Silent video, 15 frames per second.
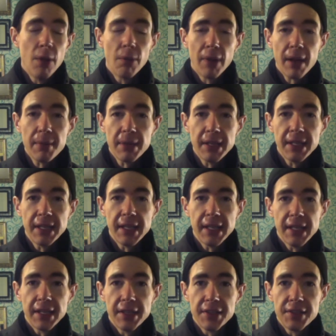What I mean
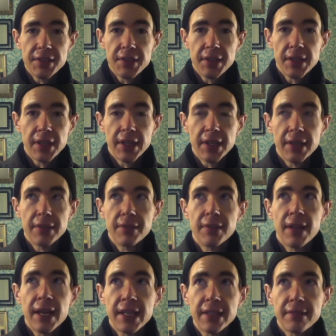is, uh,
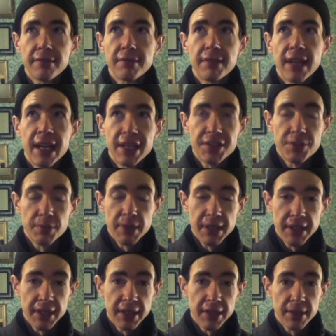like last
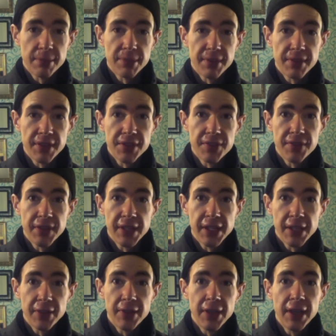week in our previous
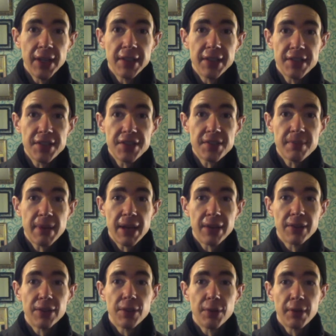video, this is
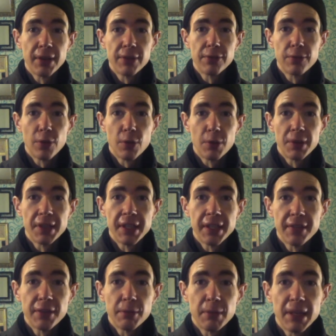about going forward
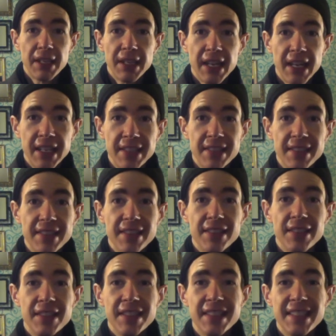even when not
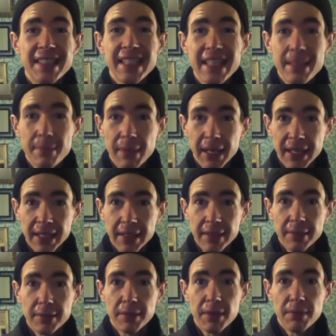seeming
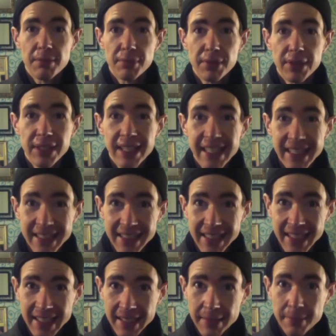
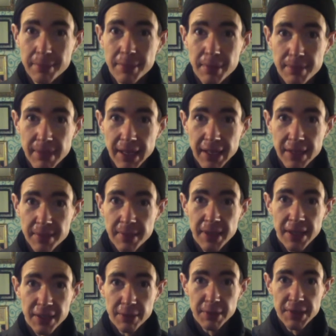completely prepared
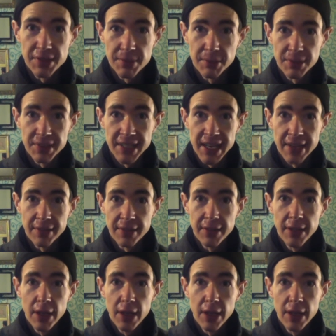beyond a reasonable doubt.